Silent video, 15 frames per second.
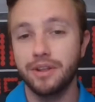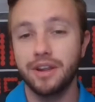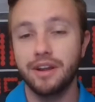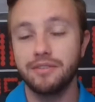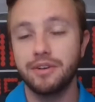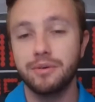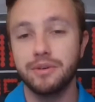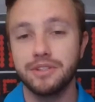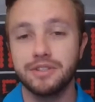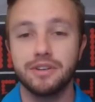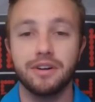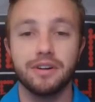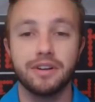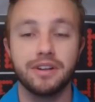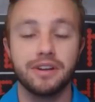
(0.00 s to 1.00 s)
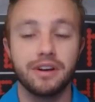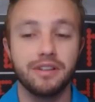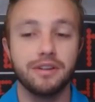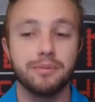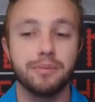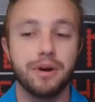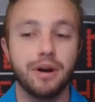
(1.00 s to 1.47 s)
one that everyone's targeting
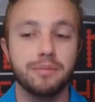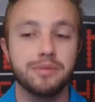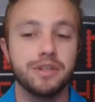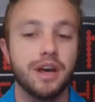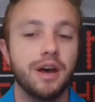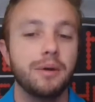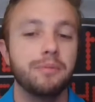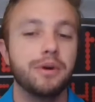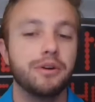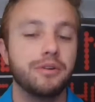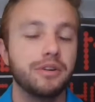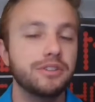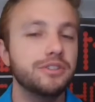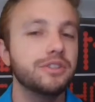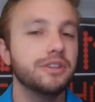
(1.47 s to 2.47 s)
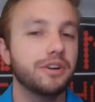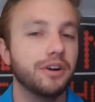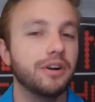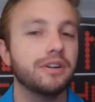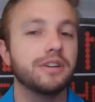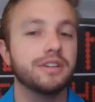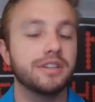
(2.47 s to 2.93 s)
on their props. But Christian
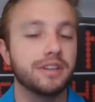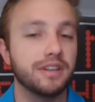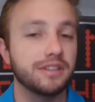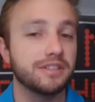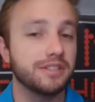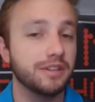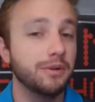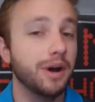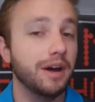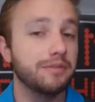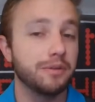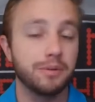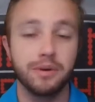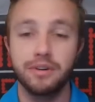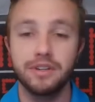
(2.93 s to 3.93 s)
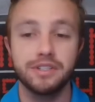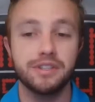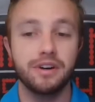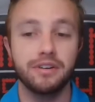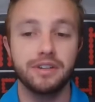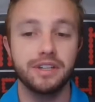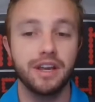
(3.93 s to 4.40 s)
Kirk can still have a really
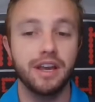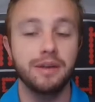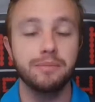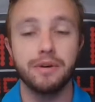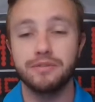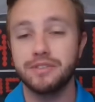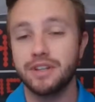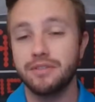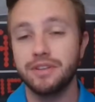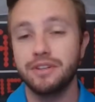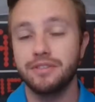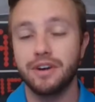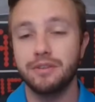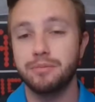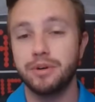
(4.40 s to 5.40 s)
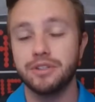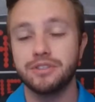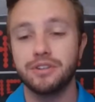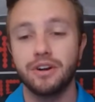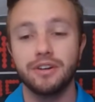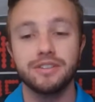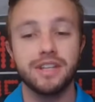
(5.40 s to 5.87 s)
solid game of 75
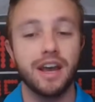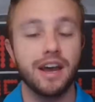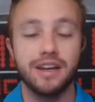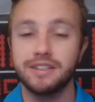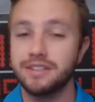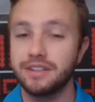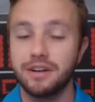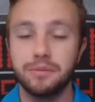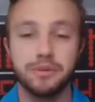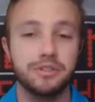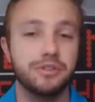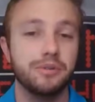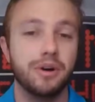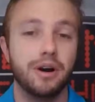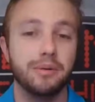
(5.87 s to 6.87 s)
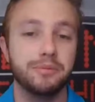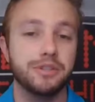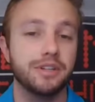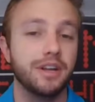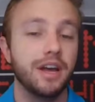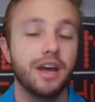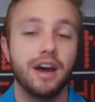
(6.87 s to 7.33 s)
plus yards as the number two
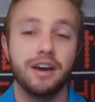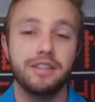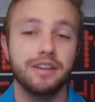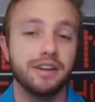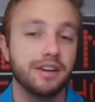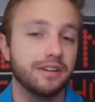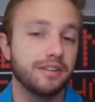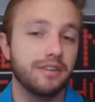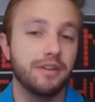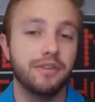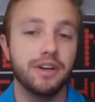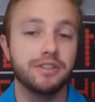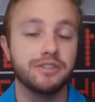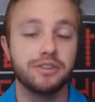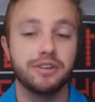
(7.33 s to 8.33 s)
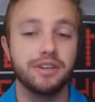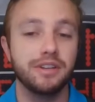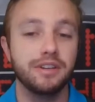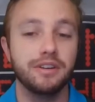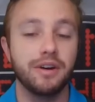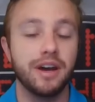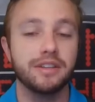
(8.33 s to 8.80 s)
option. I think uh, eventually,
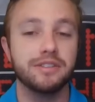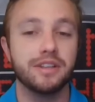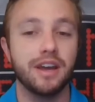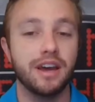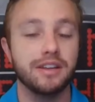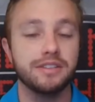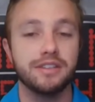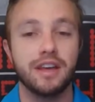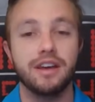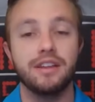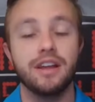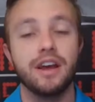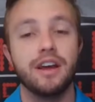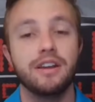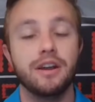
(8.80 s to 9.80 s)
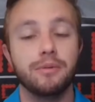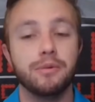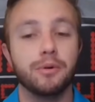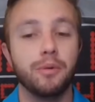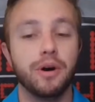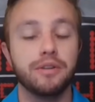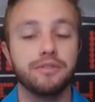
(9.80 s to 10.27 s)
you know, as as that
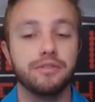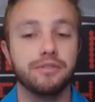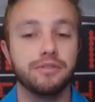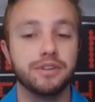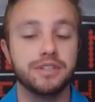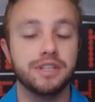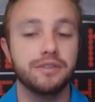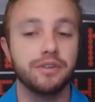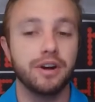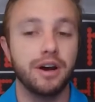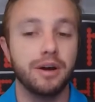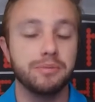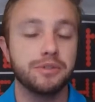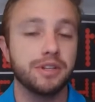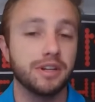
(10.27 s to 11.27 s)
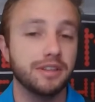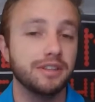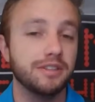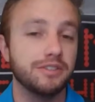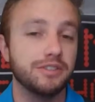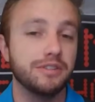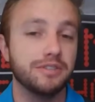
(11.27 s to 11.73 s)
number one receiver option, I
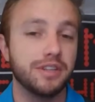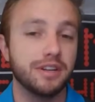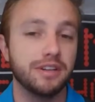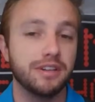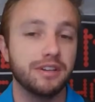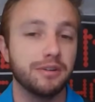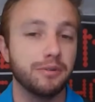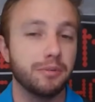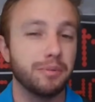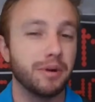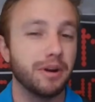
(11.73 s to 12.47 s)
think the Chiefs secondary will